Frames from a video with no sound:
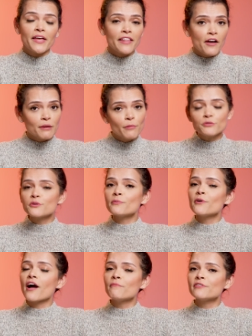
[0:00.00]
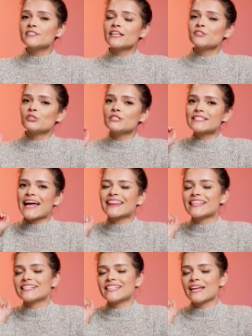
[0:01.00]
allowing multiple conversations at
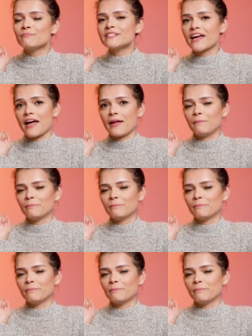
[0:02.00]
the same time.